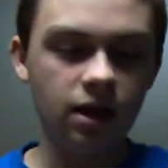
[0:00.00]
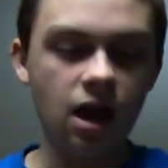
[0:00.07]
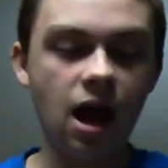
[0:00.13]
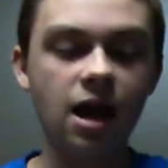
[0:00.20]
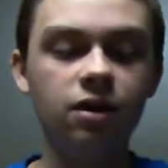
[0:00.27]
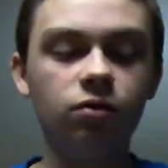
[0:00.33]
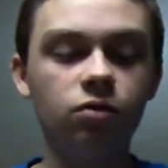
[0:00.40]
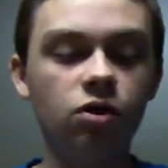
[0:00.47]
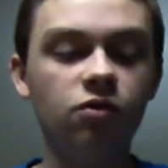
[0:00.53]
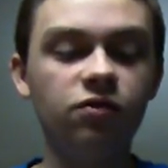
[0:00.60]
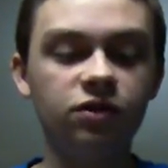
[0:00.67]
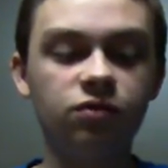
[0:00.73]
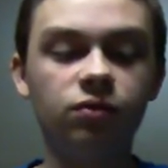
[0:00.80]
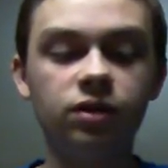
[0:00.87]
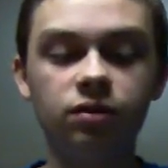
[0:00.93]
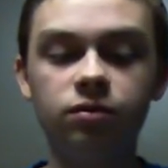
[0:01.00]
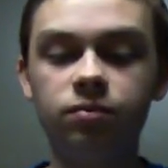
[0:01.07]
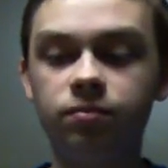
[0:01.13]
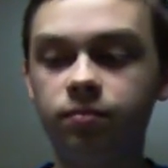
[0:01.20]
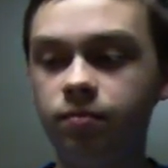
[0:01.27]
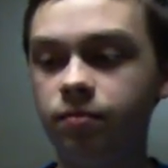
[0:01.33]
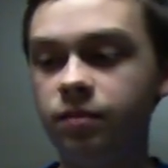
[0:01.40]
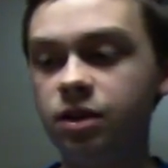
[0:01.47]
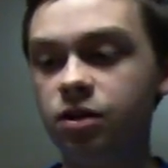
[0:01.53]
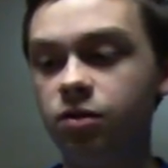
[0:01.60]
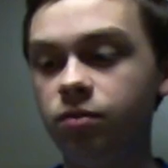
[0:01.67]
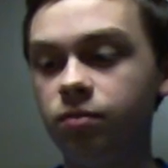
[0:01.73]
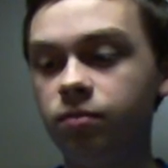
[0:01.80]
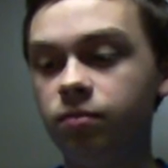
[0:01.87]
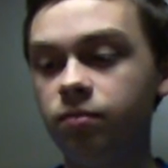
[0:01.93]
I don't know if it's real,
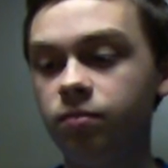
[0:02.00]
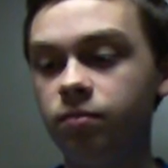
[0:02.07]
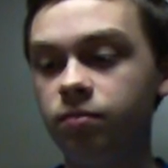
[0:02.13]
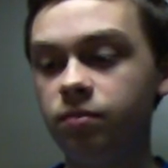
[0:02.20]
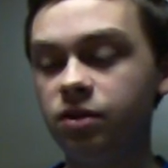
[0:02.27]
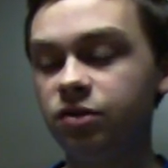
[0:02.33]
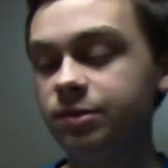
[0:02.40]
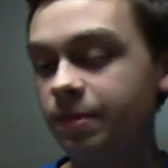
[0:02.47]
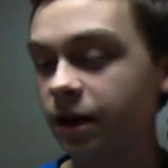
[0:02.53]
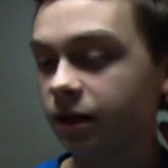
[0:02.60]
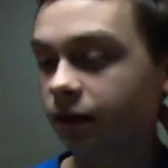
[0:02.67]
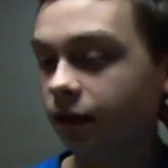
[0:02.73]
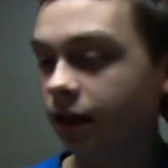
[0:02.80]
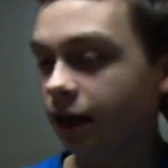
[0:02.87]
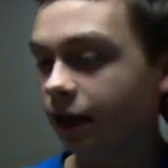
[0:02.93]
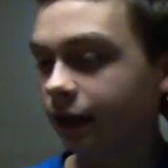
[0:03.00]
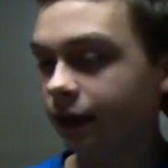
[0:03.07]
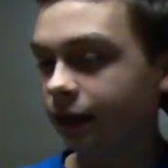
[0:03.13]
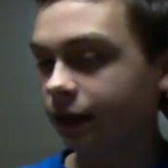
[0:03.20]
no spec or not.